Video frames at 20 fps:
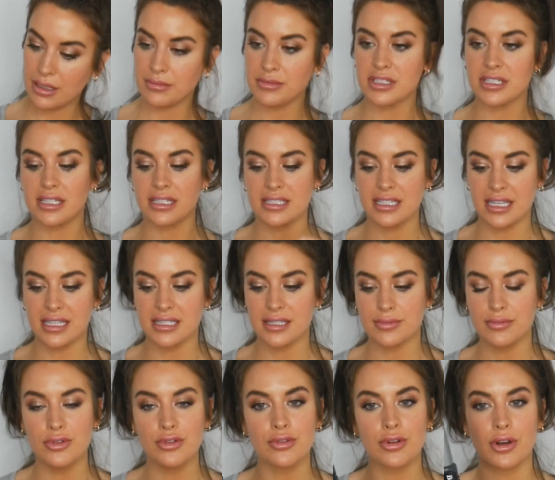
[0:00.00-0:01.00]
just gonna take a
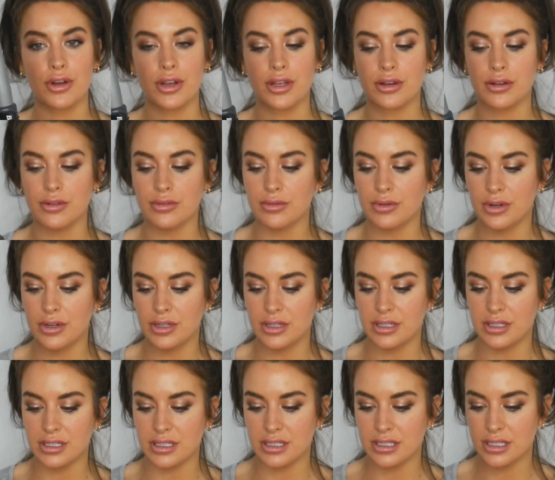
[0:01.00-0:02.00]
small conical
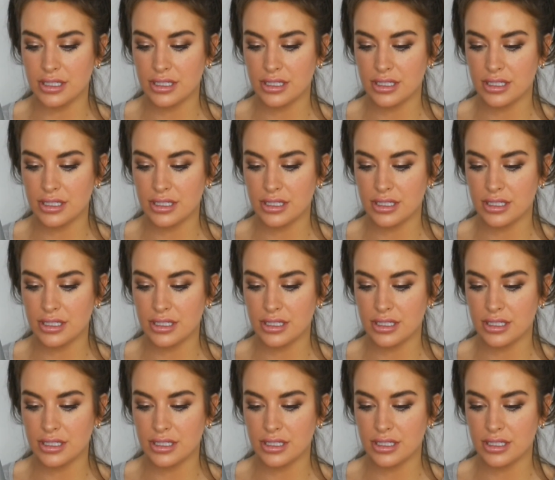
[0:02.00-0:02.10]
wand,